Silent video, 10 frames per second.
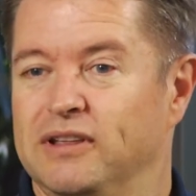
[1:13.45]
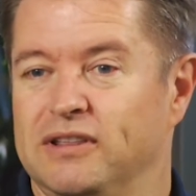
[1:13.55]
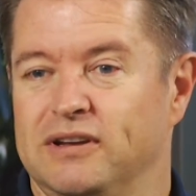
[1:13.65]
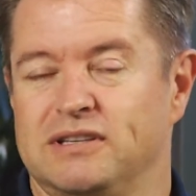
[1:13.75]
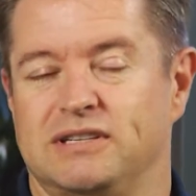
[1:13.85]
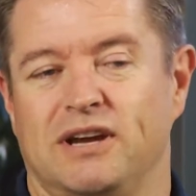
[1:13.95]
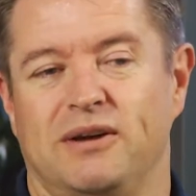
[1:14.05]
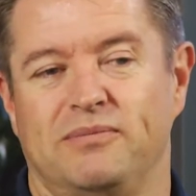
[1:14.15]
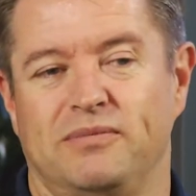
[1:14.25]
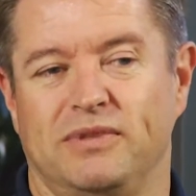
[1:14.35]
that
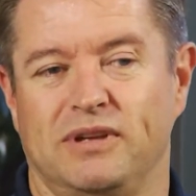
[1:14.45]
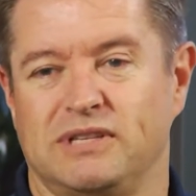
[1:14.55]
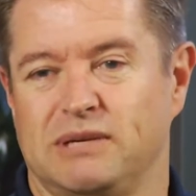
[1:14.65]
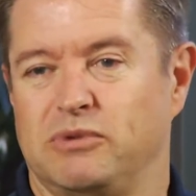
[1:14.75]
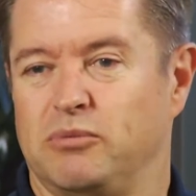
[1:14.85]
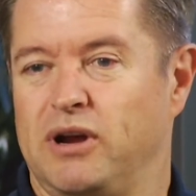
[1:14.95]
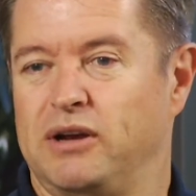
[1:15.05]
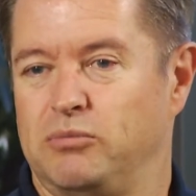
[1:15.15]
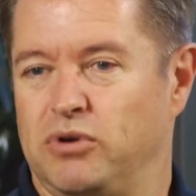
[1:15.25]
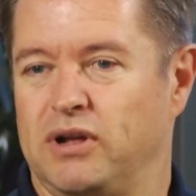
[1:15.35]
some of the
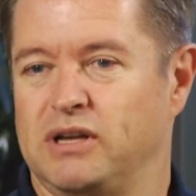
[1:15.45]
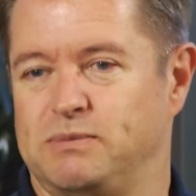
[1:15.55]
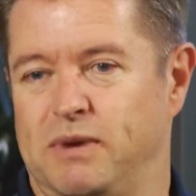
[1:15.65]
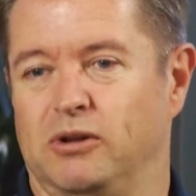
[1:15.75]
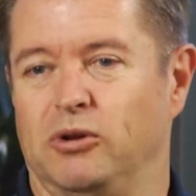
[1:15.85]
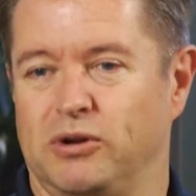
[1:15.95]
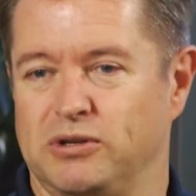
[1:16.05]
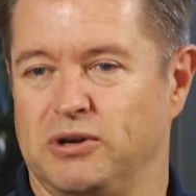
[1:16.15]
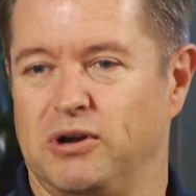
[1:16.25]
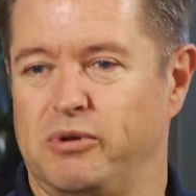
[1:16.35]
branded products spend a lot
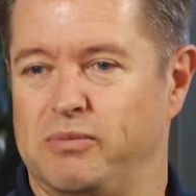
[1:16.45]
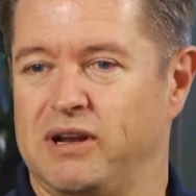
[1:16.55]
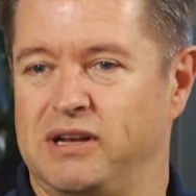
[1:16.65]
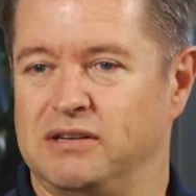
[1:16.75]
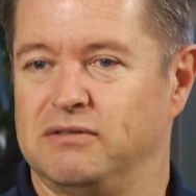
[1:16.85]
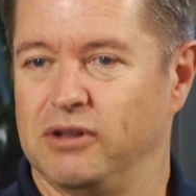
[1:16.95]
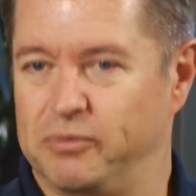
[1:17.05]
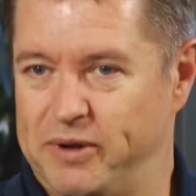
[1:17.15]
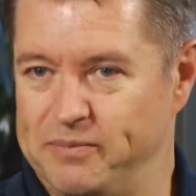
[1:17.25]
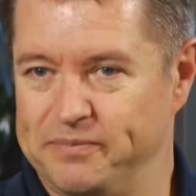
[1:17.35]
of time and money
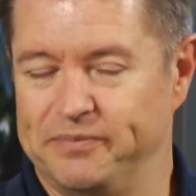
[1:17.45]
developing.